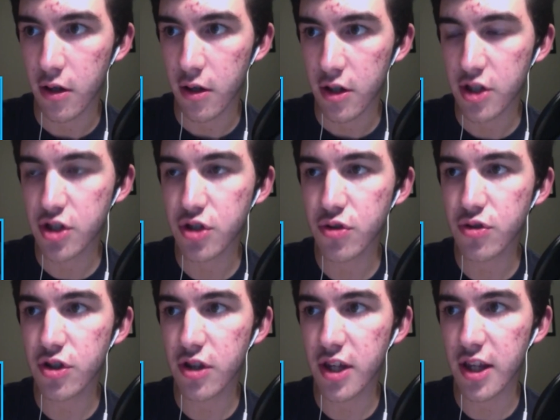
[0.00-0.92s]
because
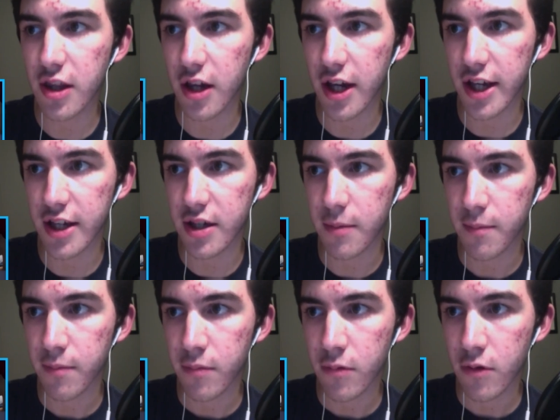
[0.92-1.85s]
usually like
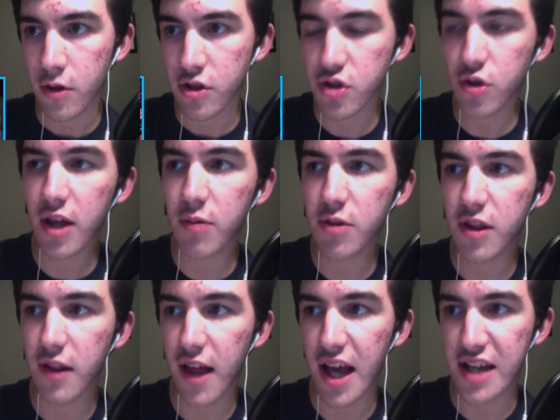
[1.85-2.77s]
sort of like with
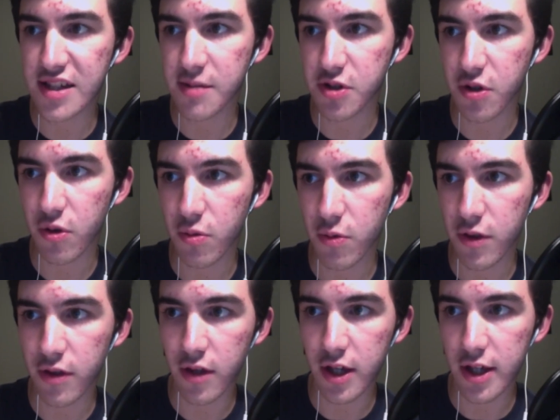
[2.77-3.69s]
the last episode,
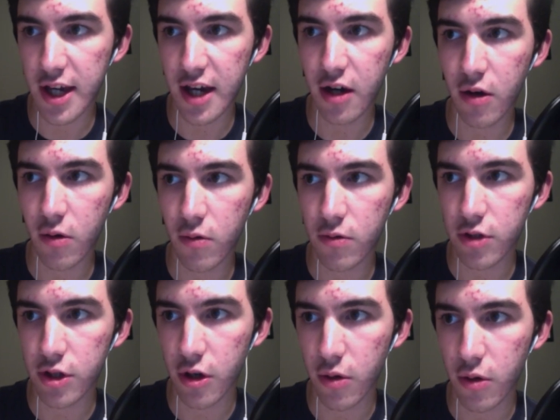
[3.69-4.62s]
with like how
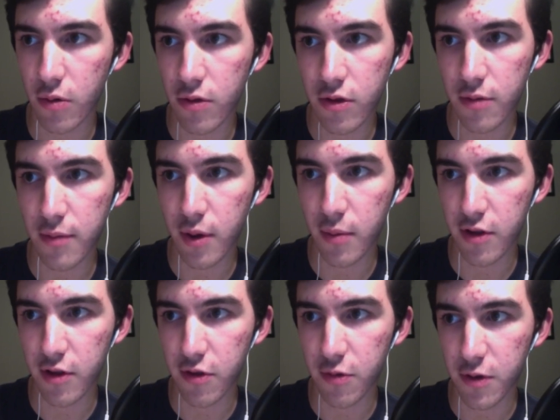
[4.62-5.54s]
you know the
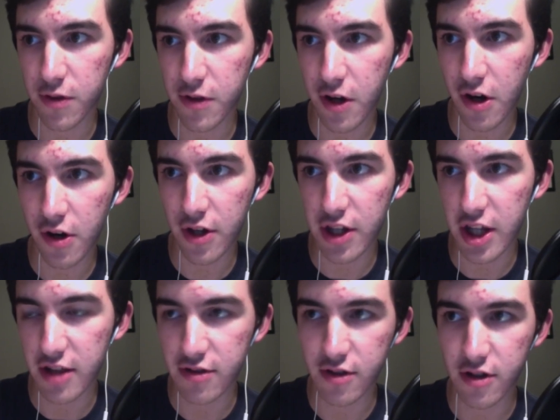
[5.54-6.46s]
moments with Tari
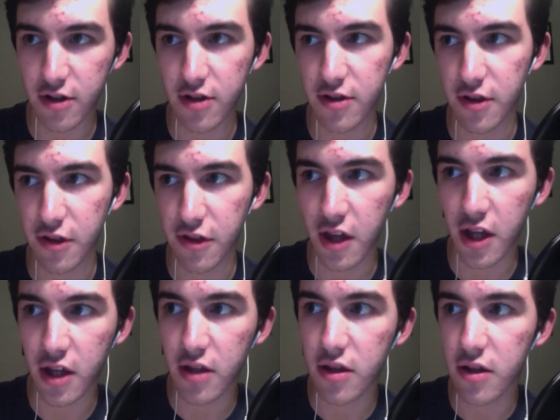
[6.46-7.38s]
getting the the
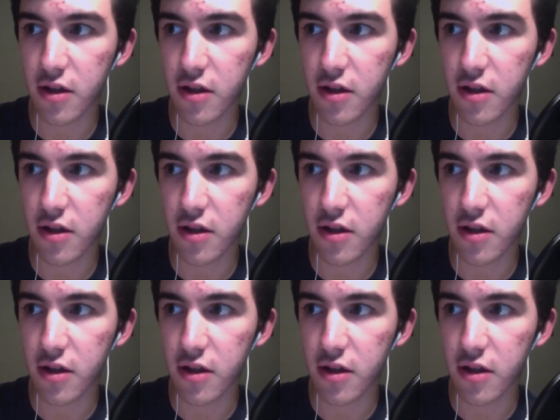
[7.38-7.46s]
thing.